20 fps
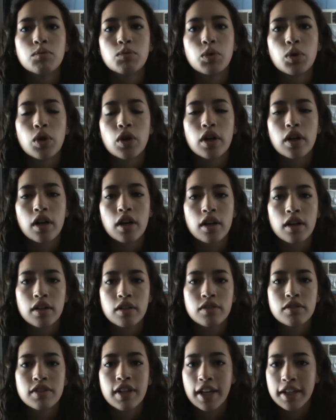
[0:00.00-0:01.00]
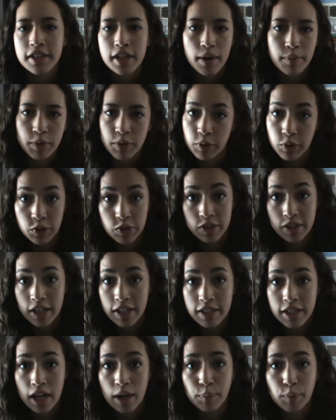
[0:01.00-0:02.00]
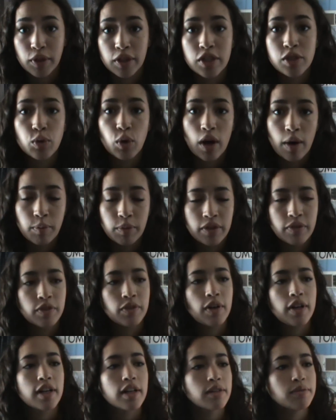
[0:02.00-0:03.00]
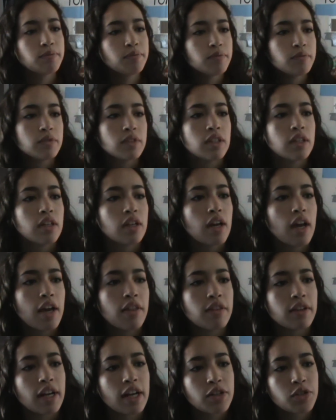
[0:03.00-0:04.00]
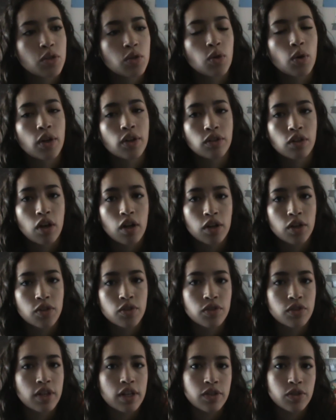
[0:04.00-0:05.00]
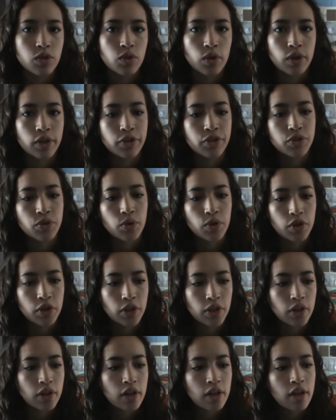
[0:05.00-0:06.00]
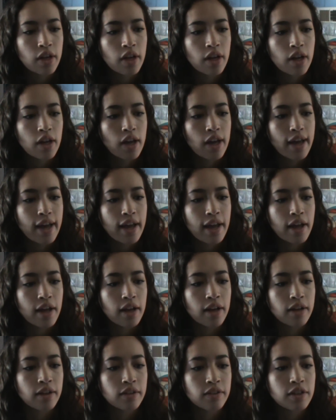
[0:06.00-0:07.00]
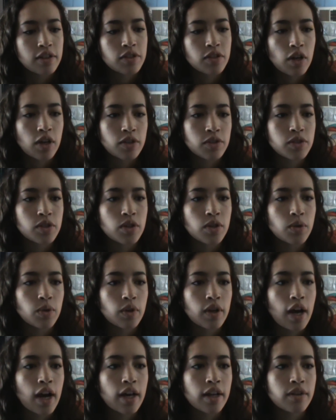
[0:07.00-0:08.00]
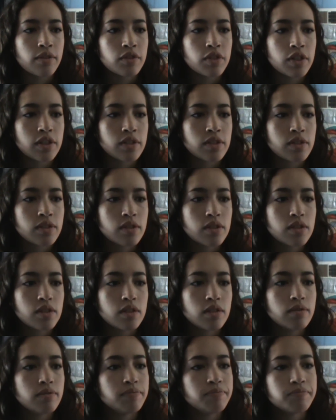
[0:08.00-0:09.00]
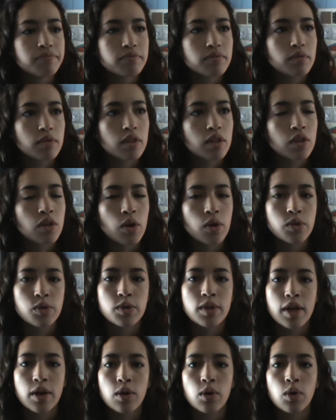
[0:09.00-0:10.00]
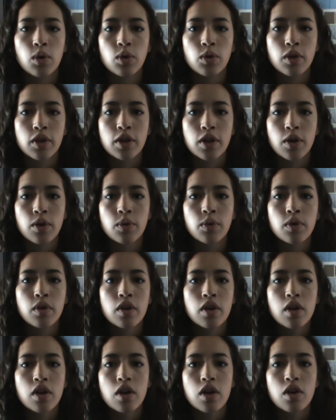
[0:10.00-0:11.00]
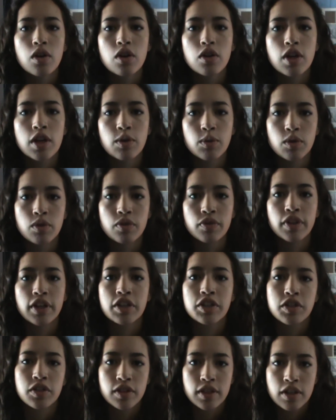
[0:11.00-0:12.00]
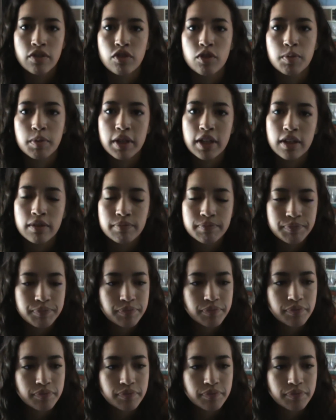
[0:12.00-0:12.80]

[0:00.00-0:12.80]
more nighttime than there's daytime, at least where I'm living right now, and the nights are growing longer and the days are growing shorter. And this also kind of just goes with that whole inward reflection thing for me.